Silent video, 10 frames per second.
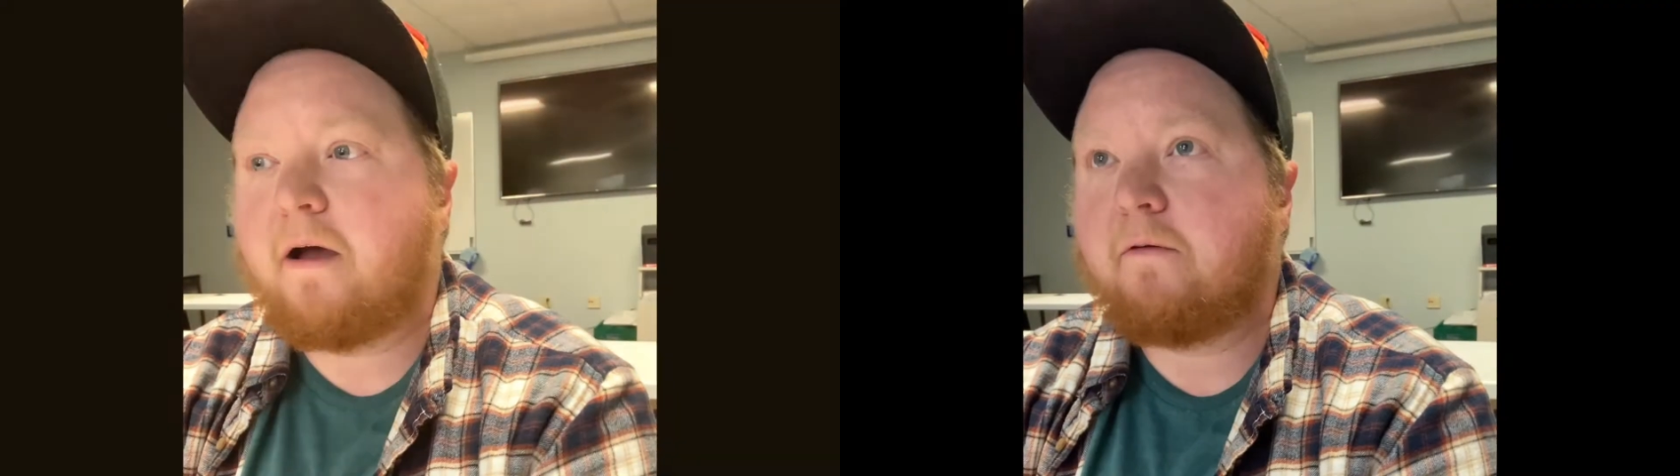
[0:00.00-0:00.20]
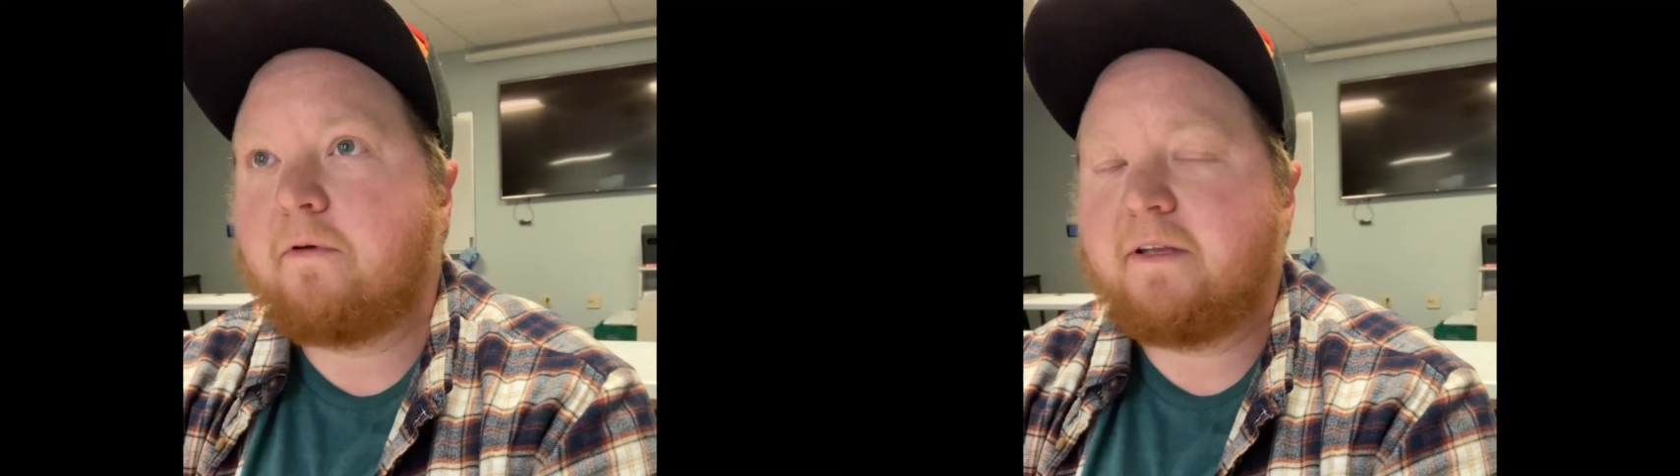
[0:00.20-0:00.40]
I
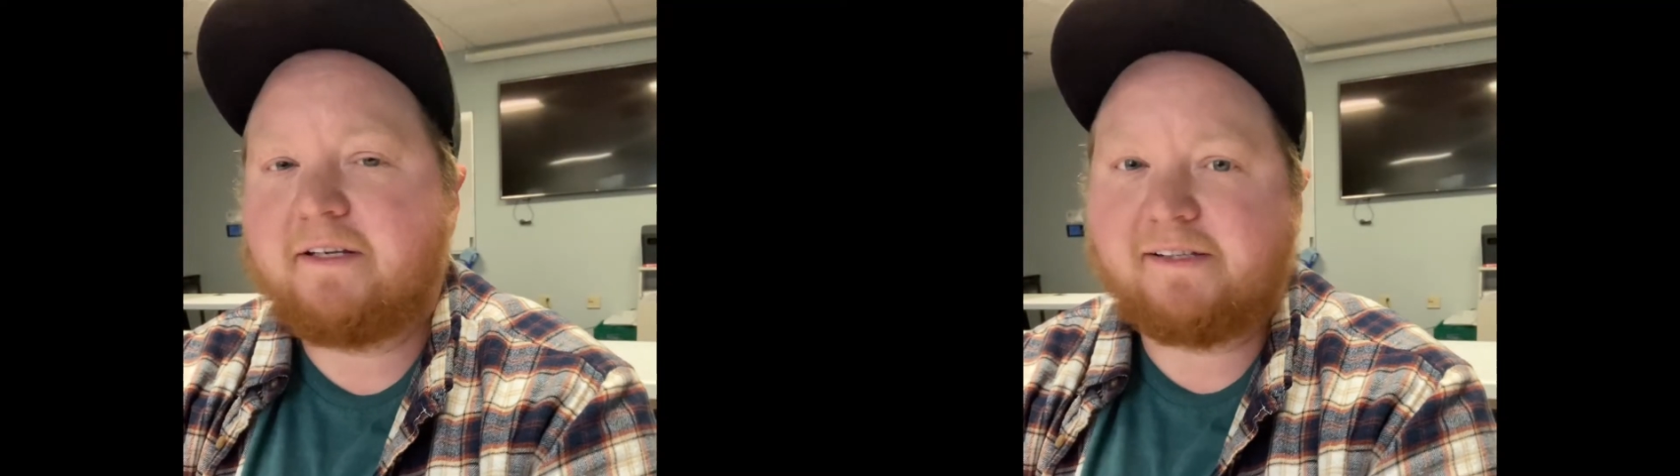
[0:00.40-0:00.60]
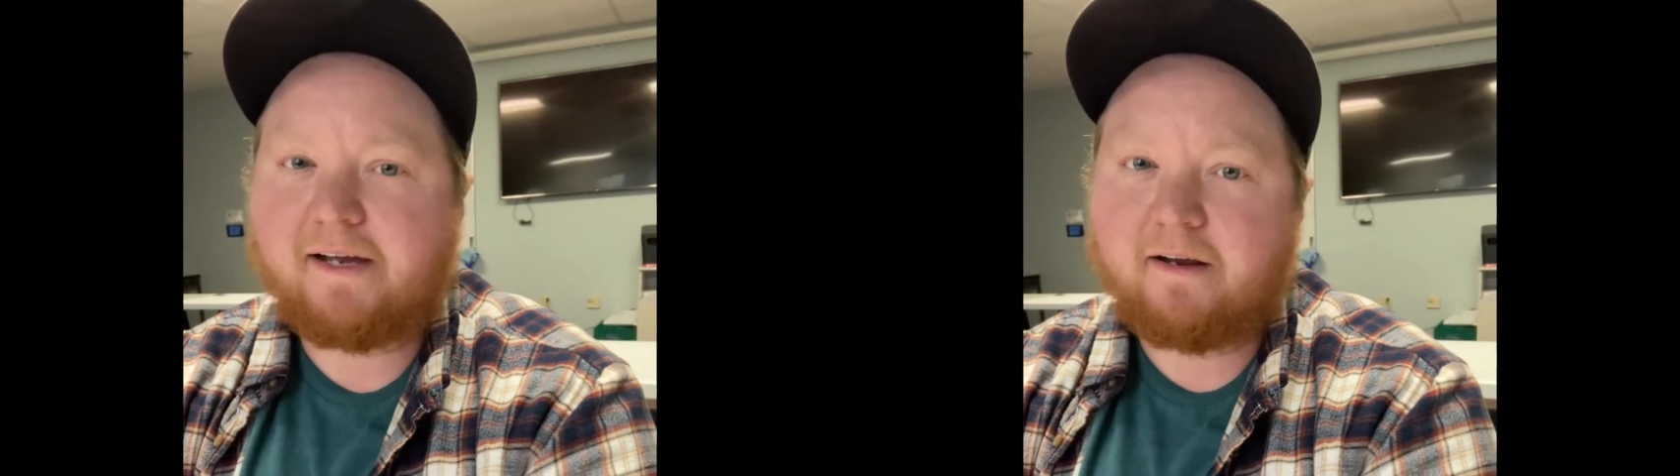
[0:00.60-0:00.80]
really
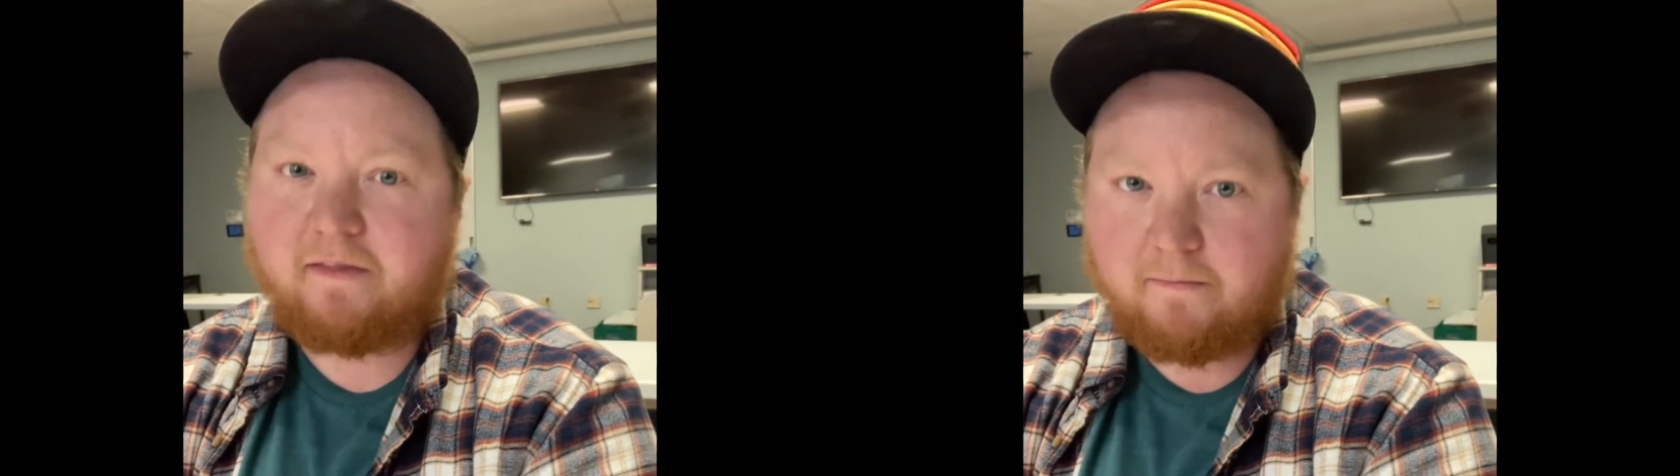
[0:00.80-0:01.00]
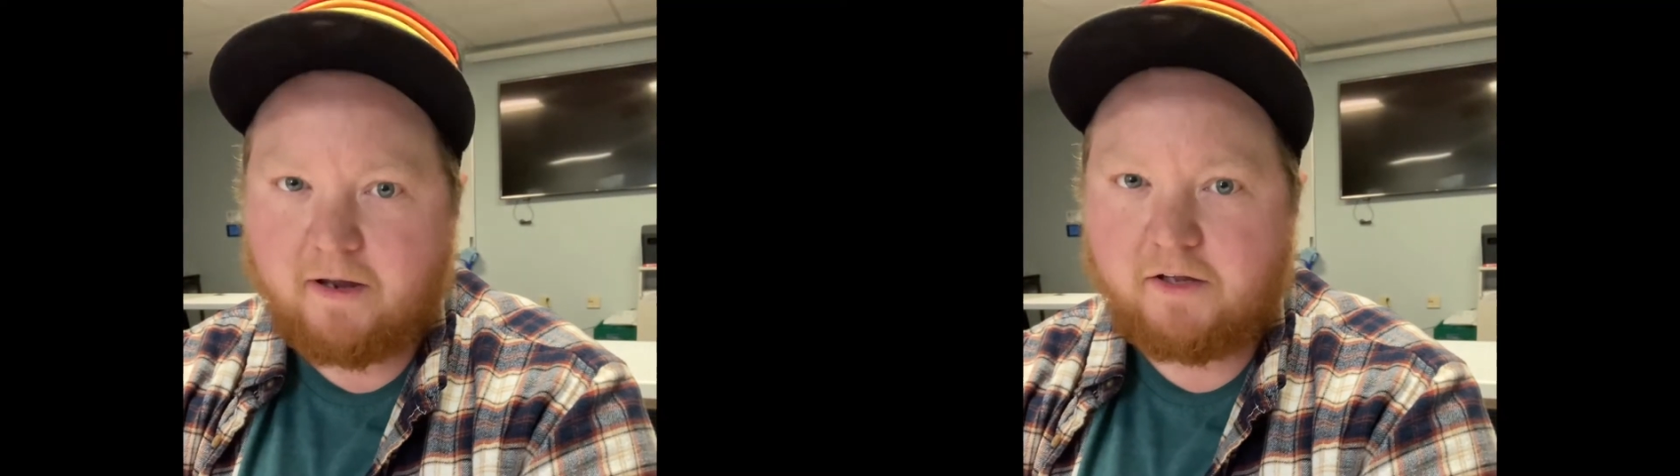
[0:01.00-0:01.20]
decided
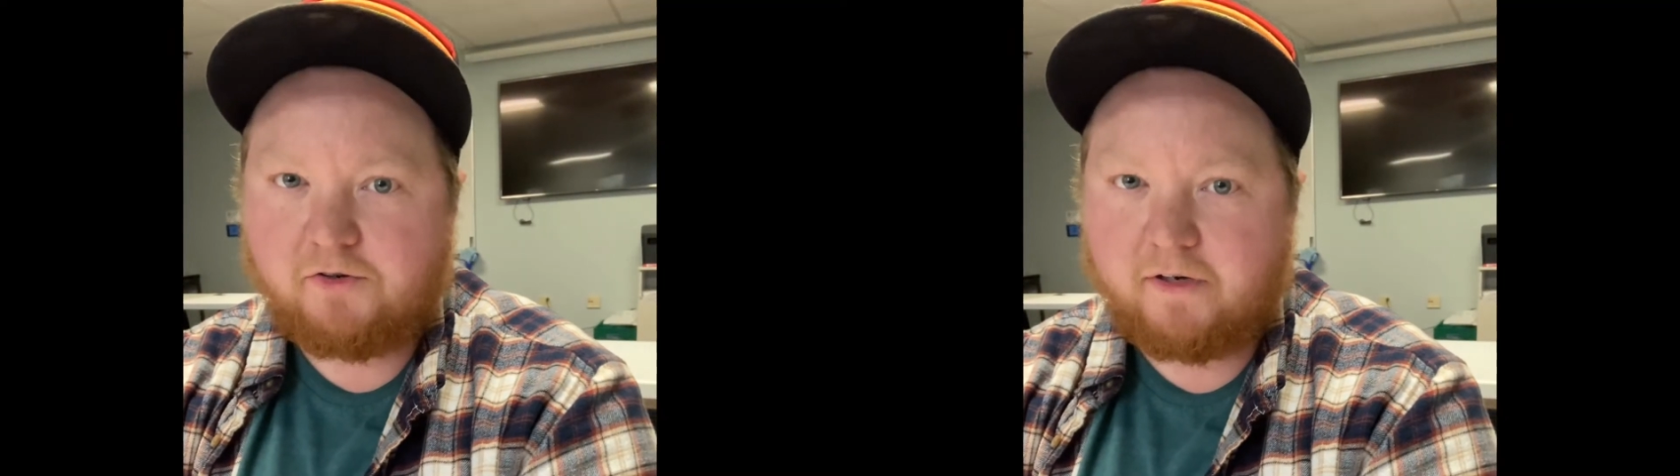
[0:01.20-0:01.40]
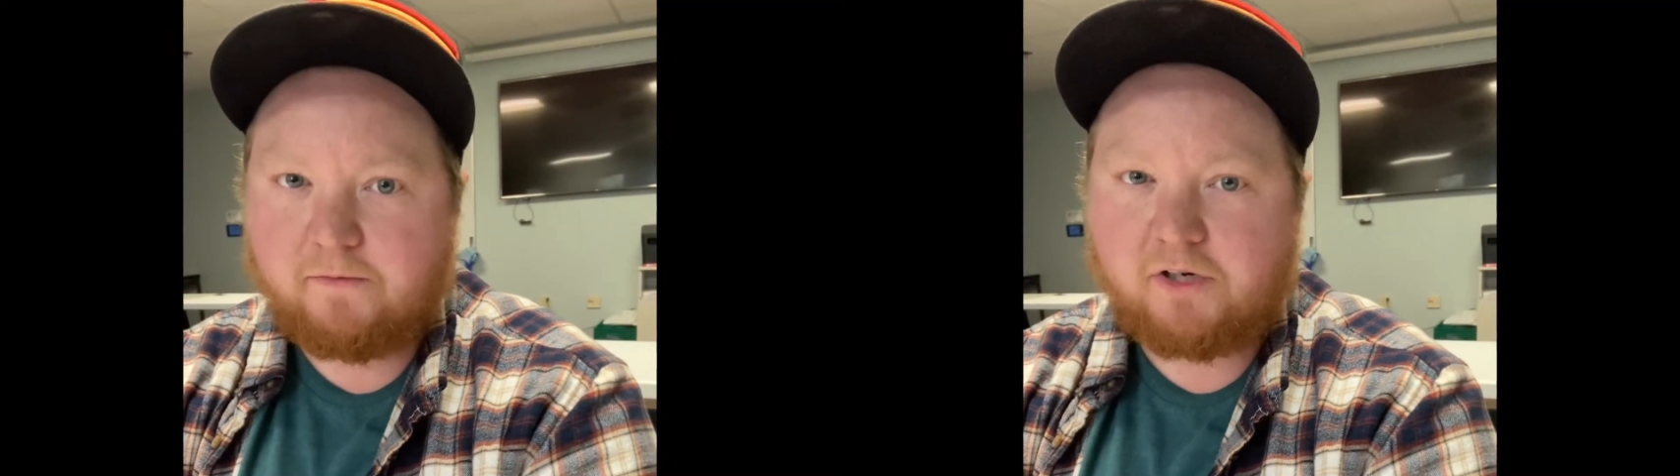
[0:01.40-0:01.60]
that my
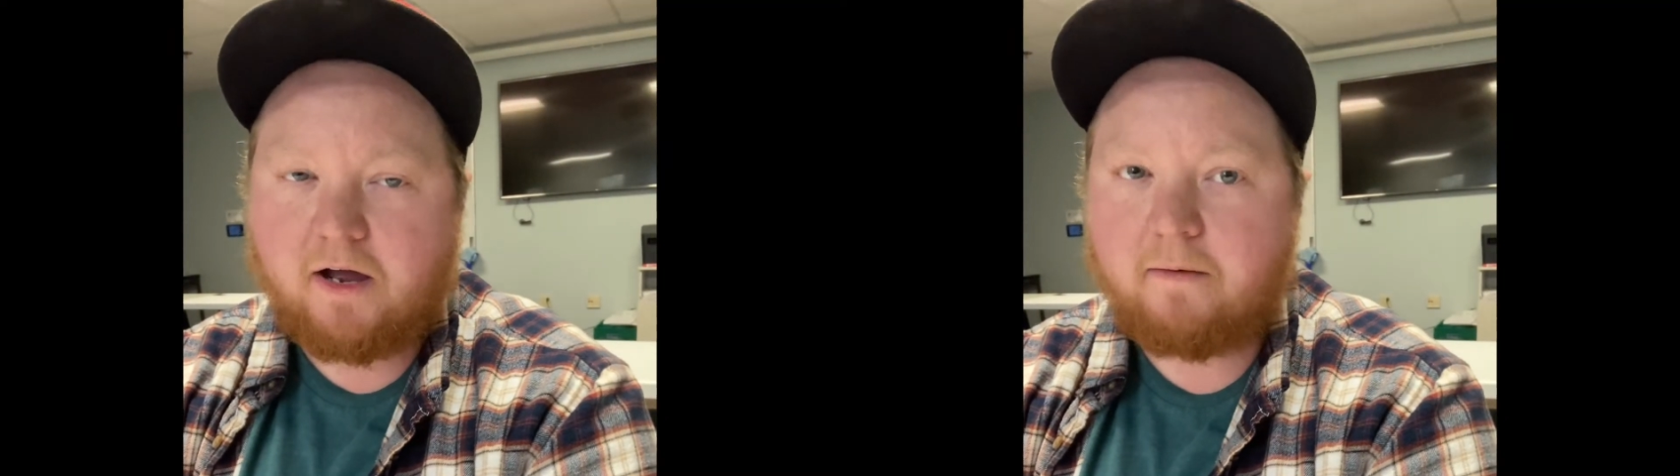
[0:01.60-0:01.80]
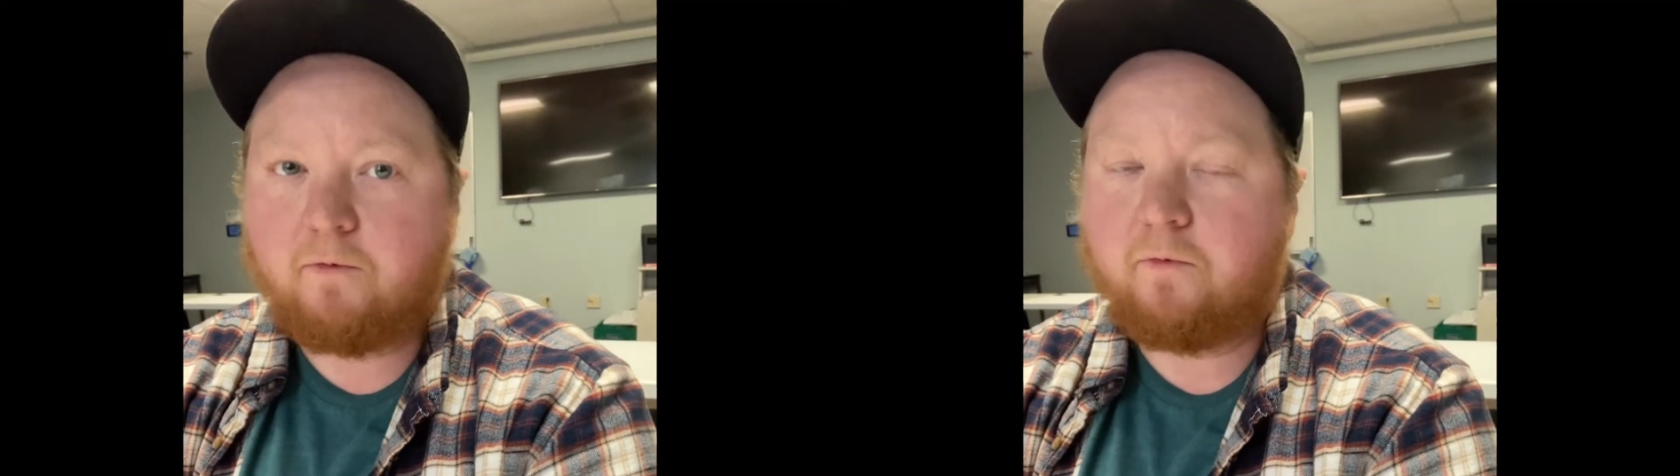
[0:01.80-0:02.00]
dream job